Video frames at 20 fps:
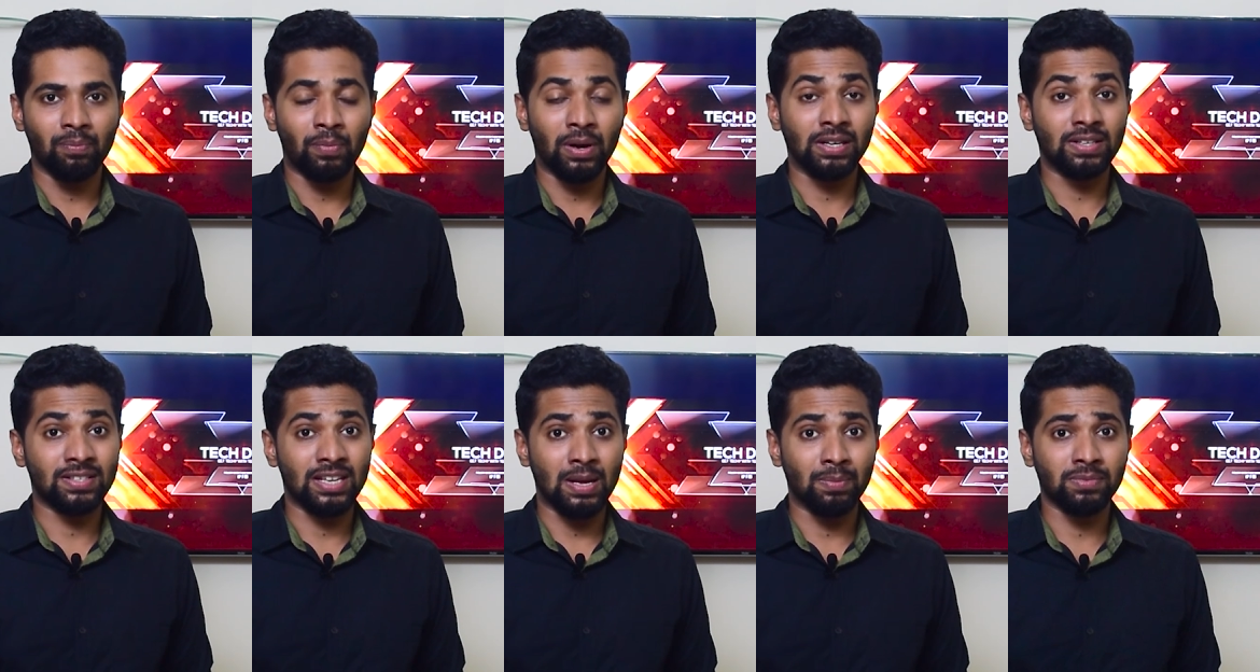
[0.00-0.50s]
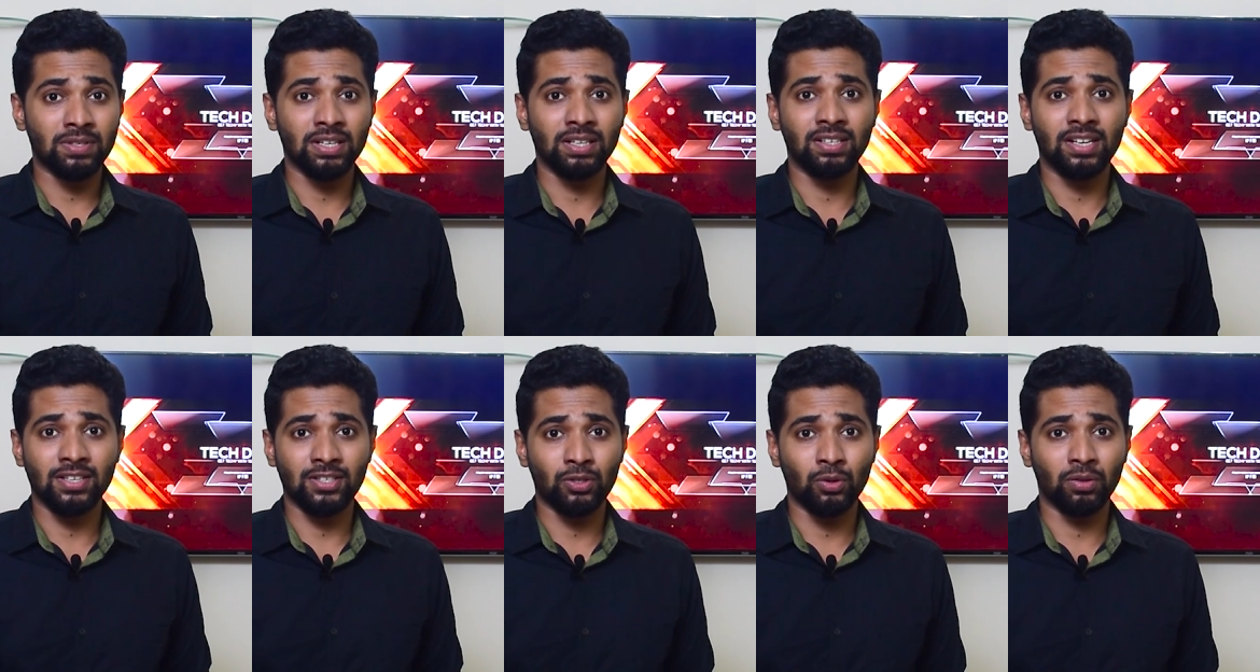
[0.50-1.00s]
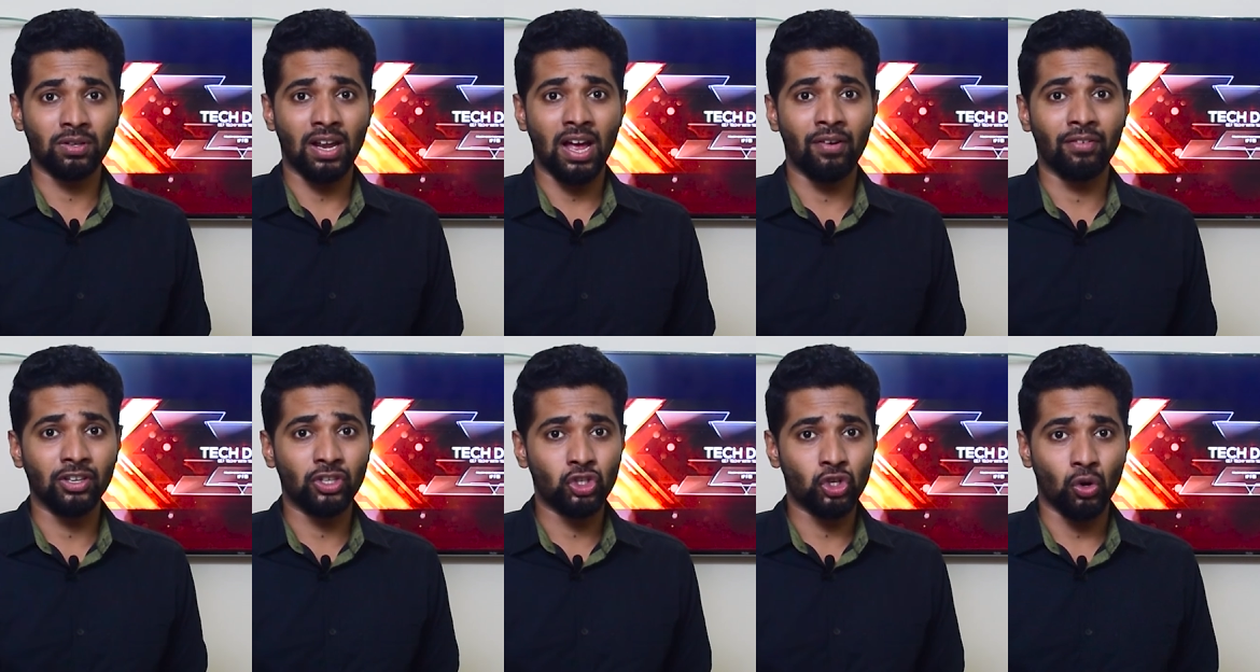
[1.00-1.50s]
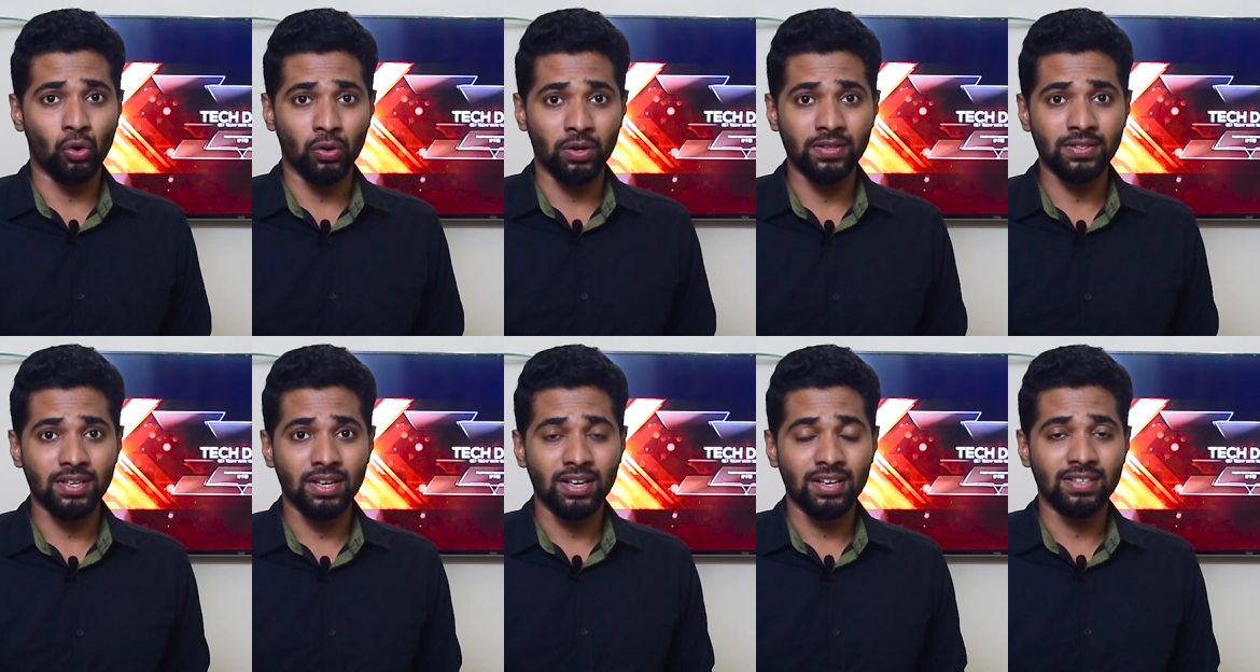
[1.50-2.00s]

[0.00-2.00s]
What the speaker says: but Samsung does not have a choice